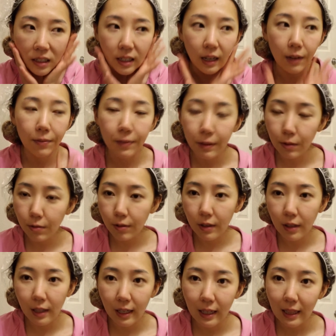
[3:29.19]
I feel
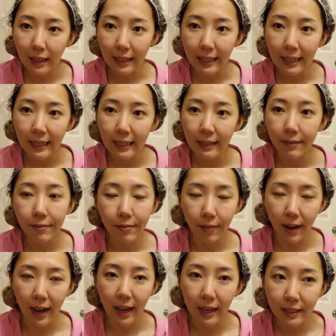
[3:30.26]
really clean and
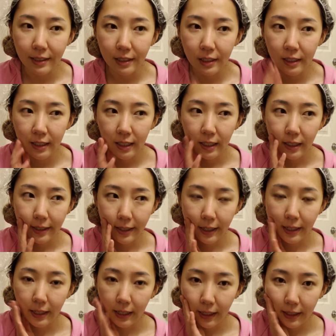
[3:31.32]
fresh,
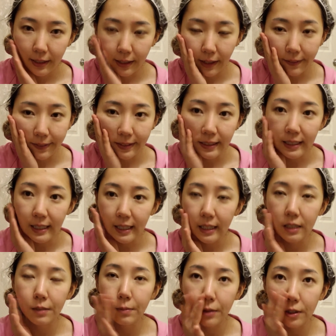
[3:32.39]
and it definitely
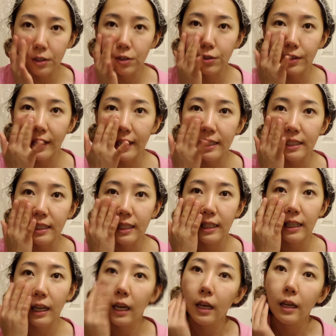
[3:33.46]
is
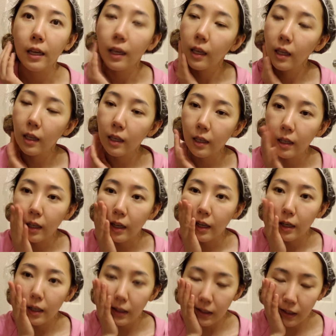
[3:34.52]
moisturizing. And